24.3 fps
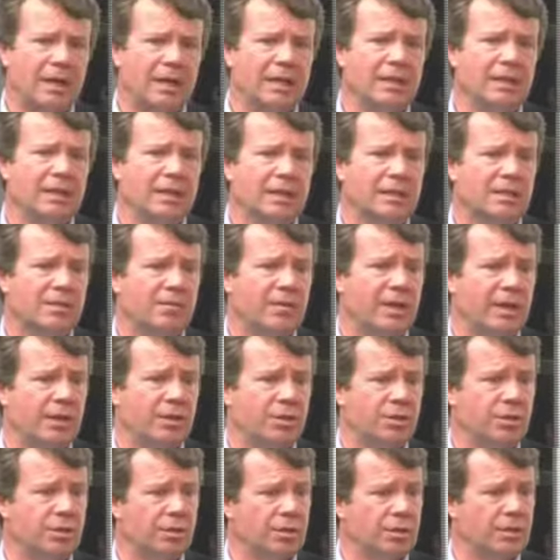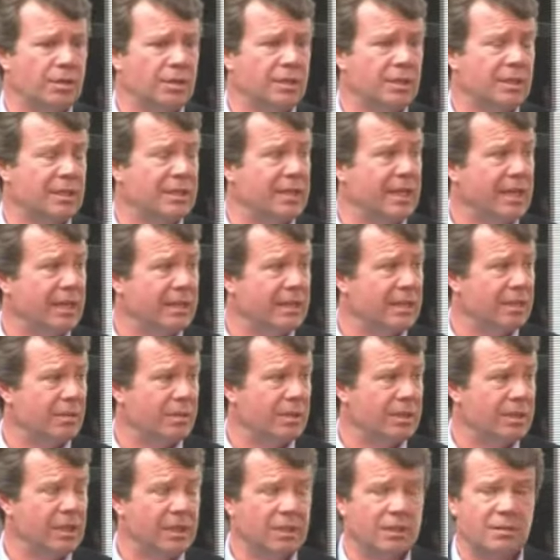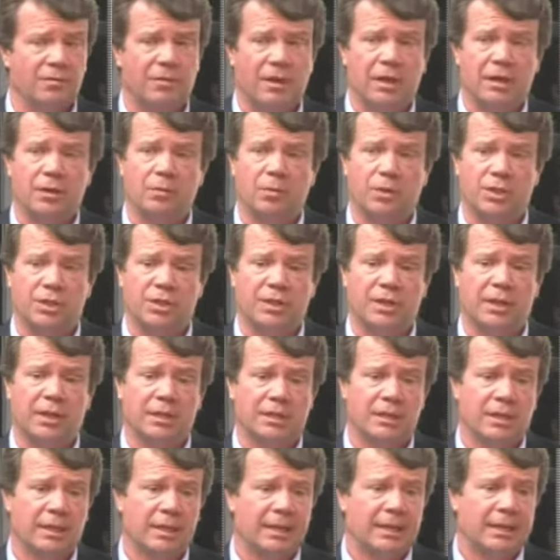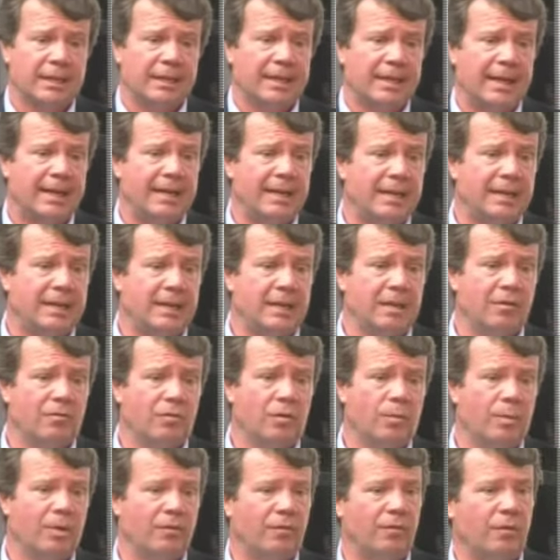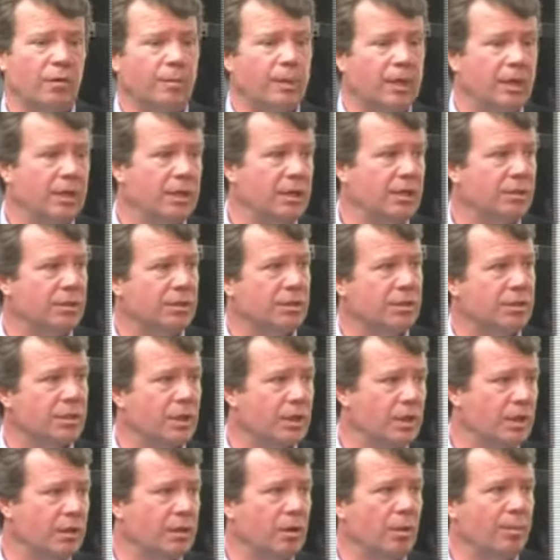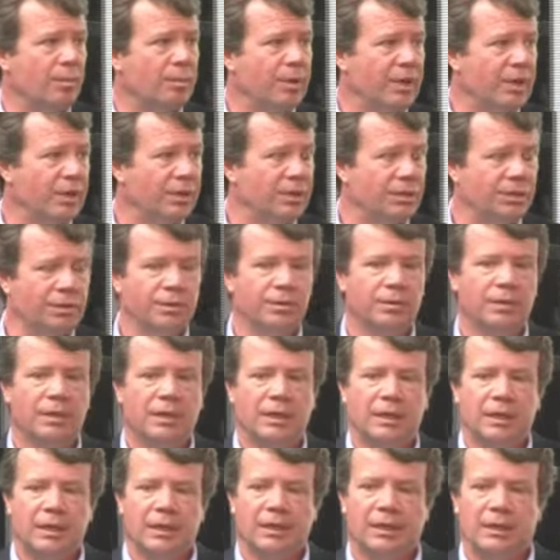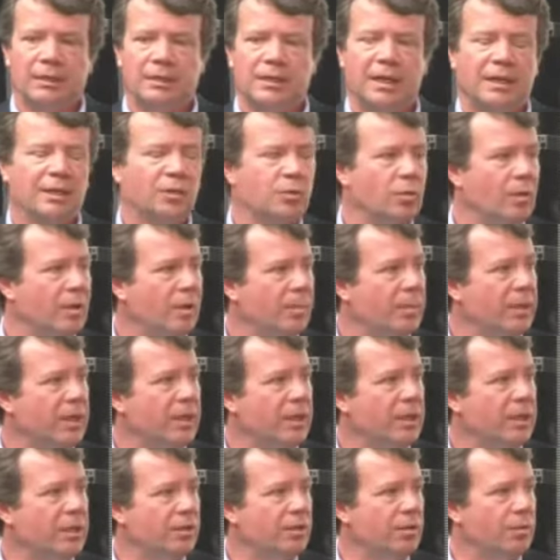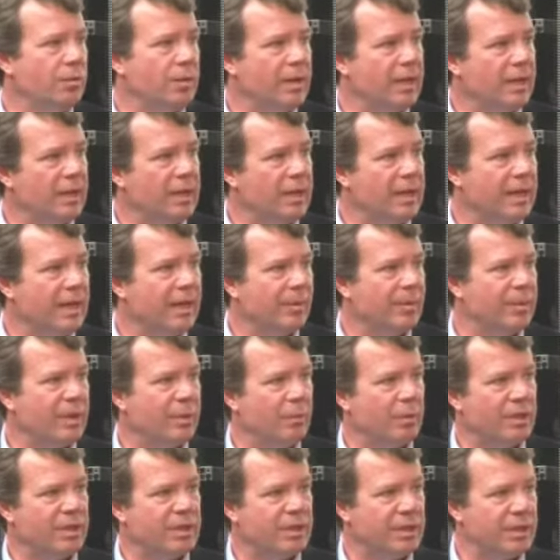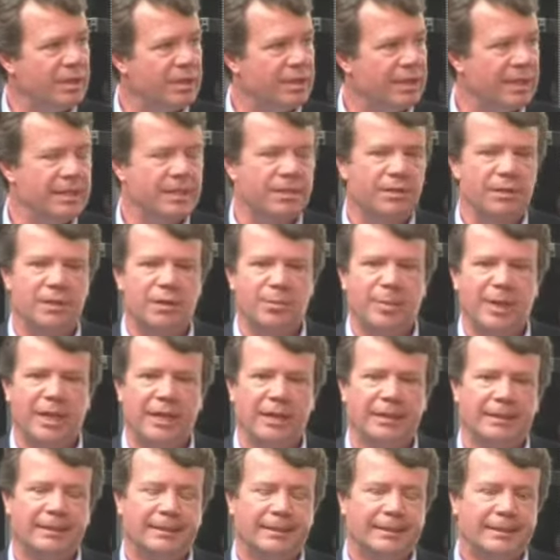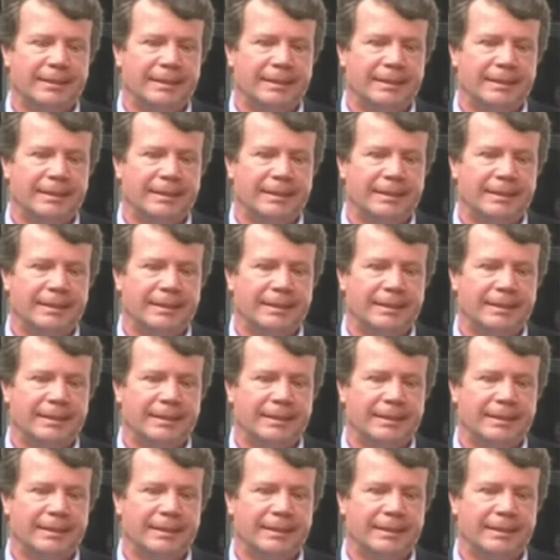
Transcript: Index Ventures 6, our 6th fund, which does anything from a few million to start a company to 10, 12 million to really help them with Series A, Series B.